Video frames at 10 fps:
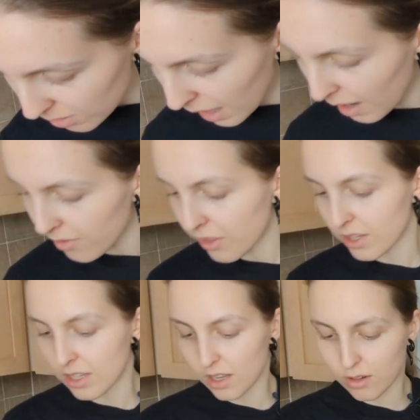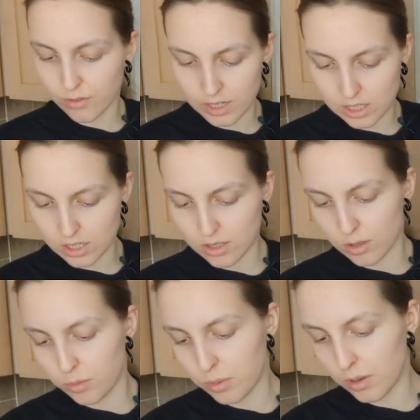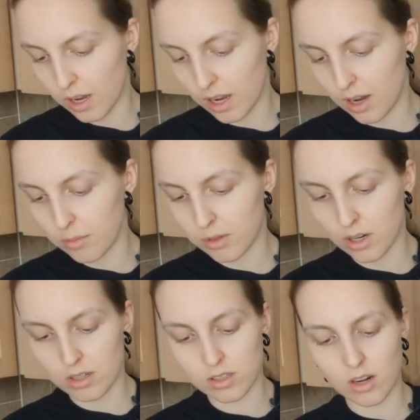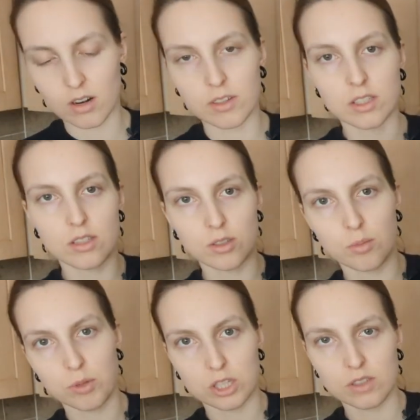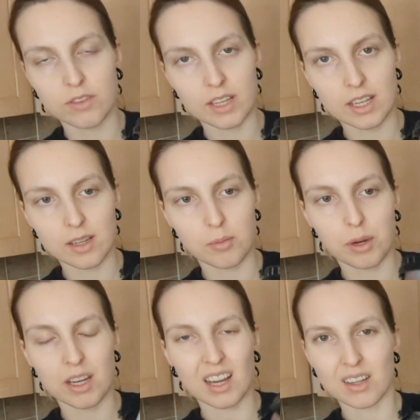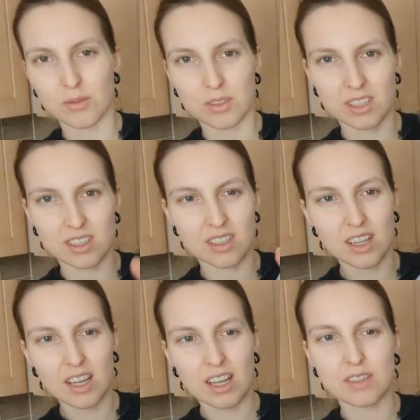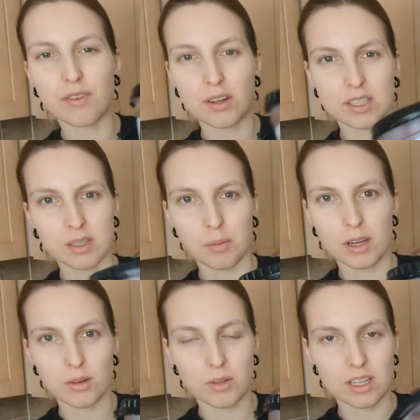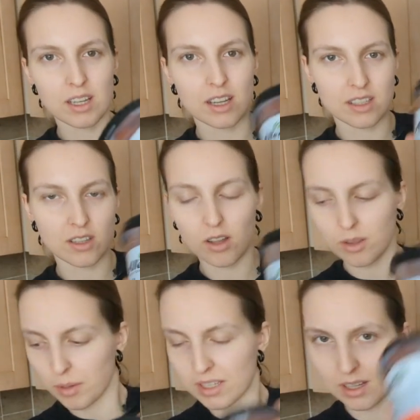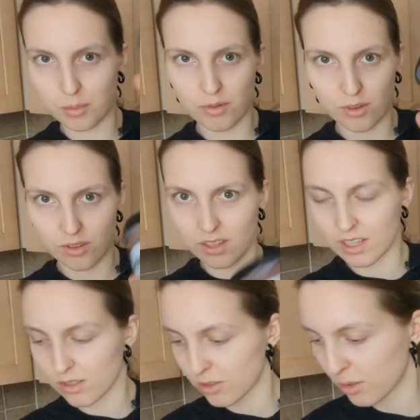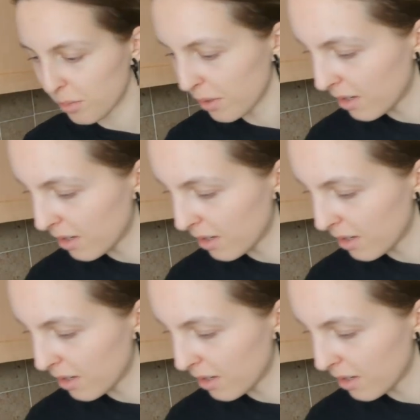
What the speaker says: have this other veggie soup, Garden Harvest soup, which is vegan, but it's very tomatoey. It's not the best. I prefer the lentil soup.